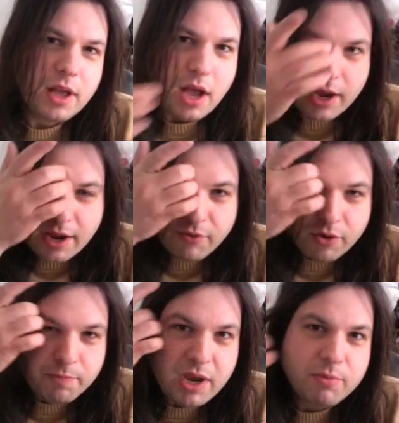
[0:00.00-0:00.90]
I have
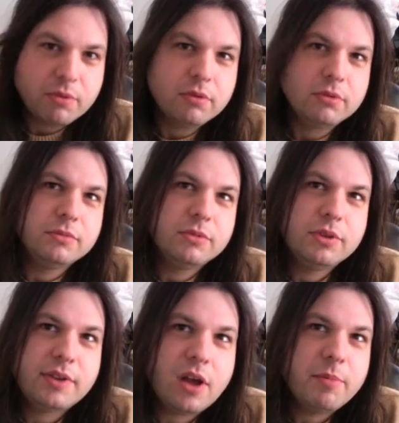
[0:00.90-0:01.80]
heard people
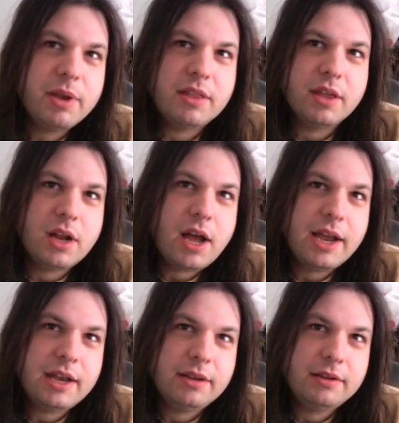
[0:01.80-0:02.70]
tell me that
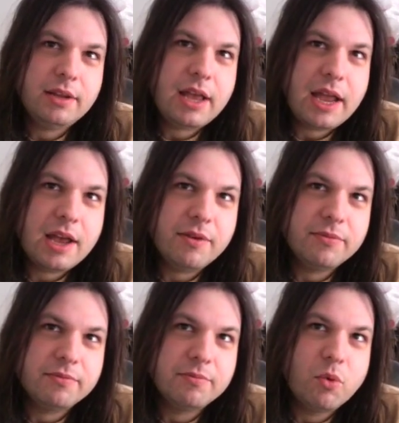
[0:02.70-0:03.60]
I have
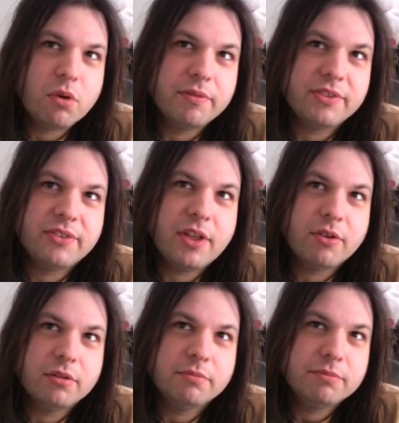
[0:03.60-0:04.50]
more of a
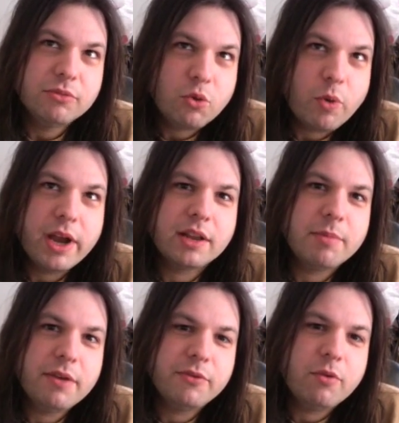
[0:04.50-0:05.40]
southern twang in
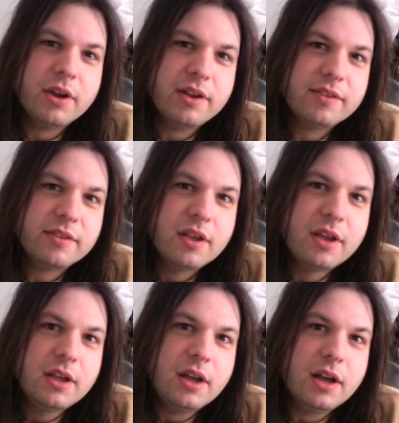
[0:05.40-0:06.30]
my voice
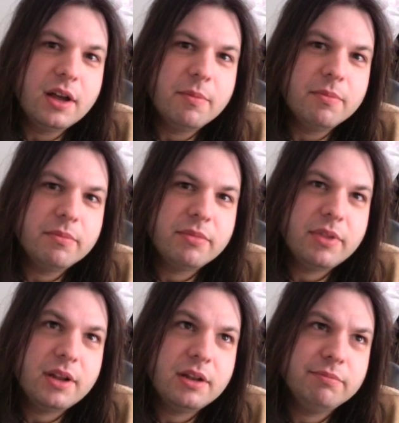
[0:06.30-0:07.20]
um,
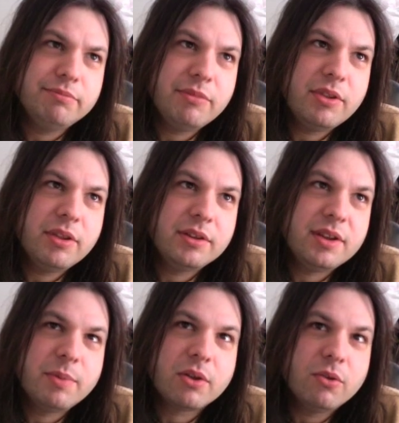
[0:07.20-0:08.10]
than the
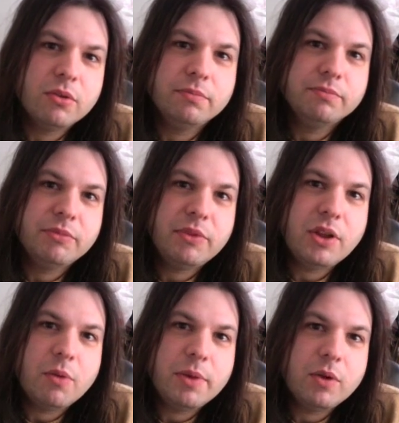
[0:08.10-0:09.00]
typical you
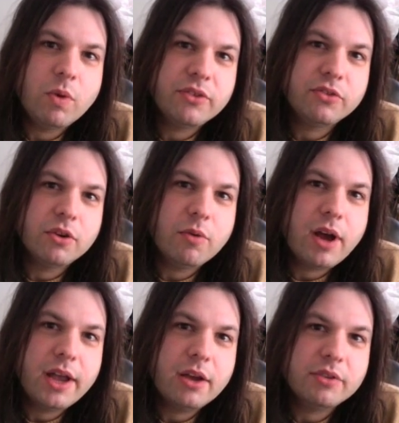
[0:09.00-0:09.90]
know midwestern
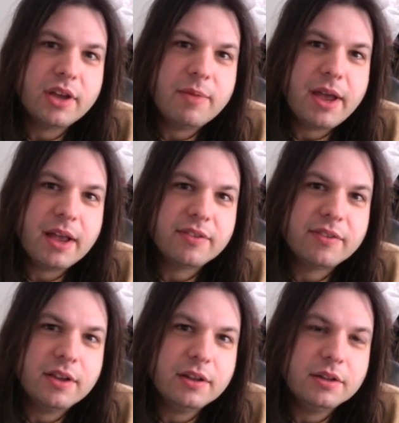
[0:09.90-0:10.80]
Ohio type
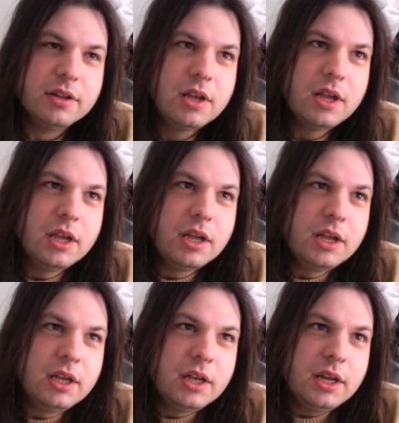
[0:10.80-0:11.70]
accent, and
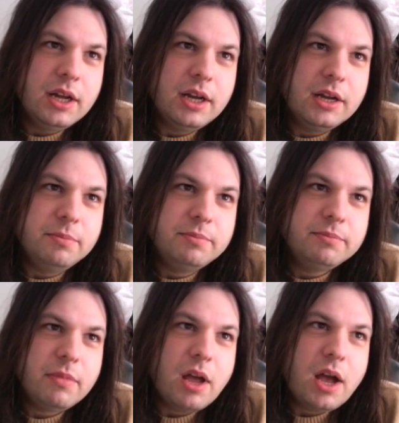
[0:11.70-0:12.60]

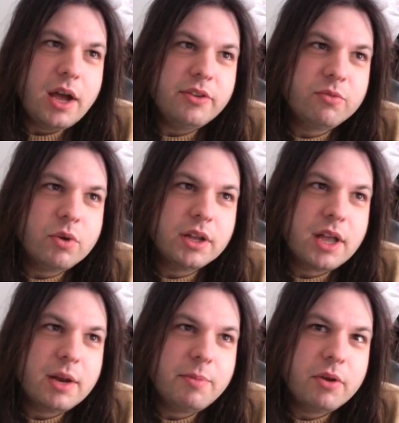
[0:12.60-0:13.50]
um, I just wanted to
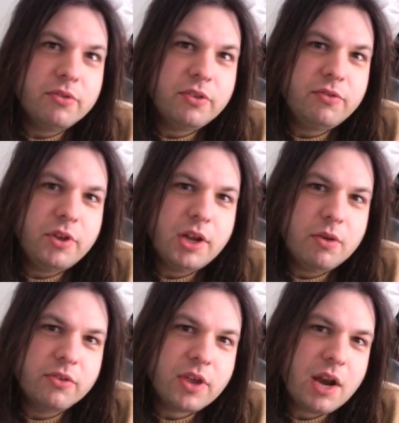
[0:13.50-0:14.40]
kind of post this video
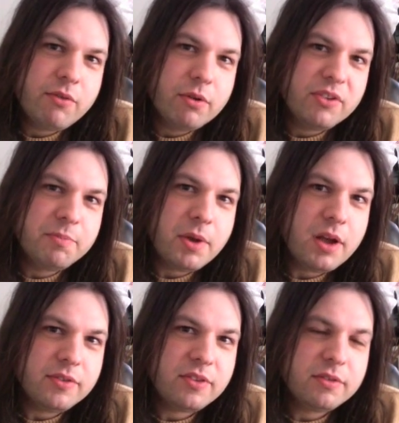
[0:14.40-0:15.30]
as kind of a
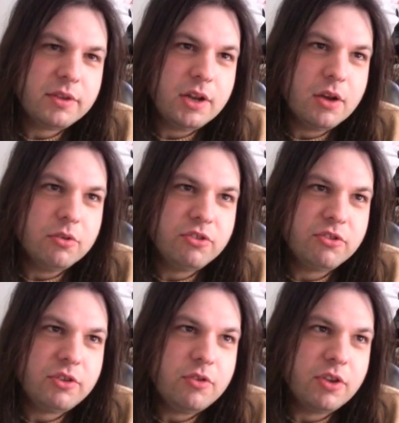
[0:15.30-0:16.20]
response, you know,
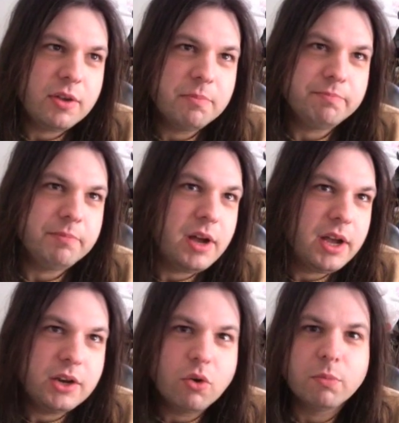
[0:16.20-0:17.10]
just using my
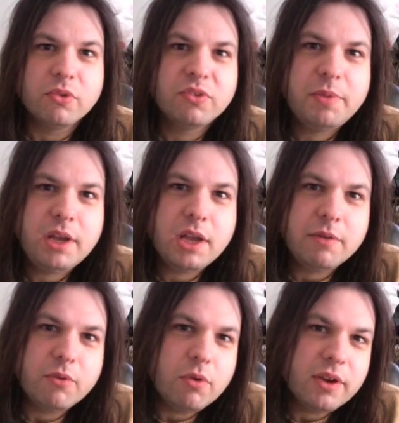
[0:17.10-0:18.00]
normal speaking
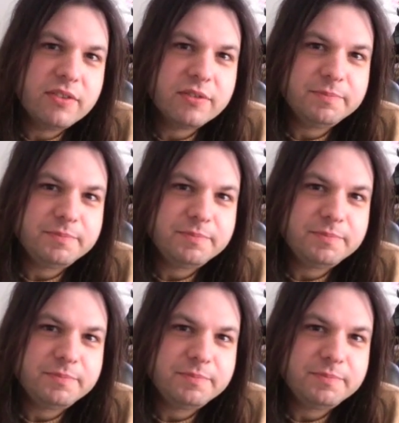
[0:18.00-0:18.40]
voice